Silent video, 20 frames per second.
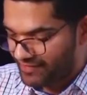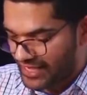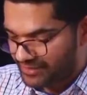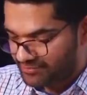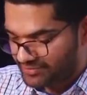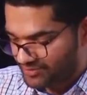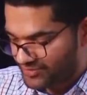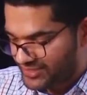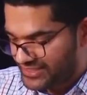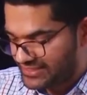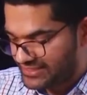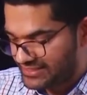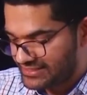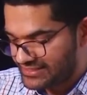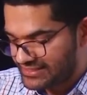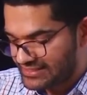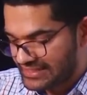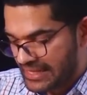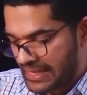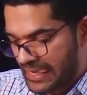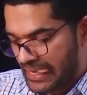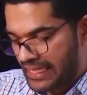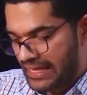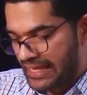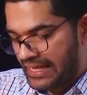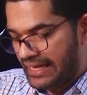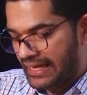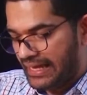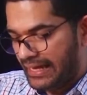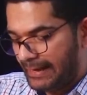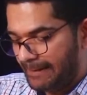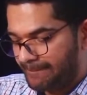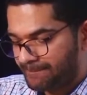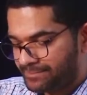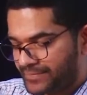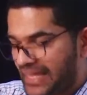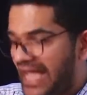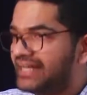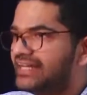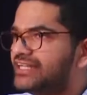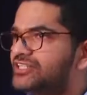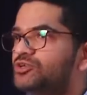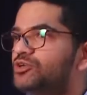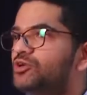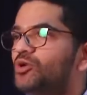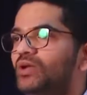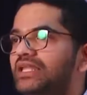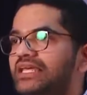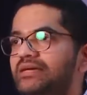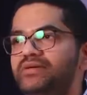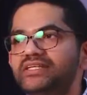Act provisions, and it could only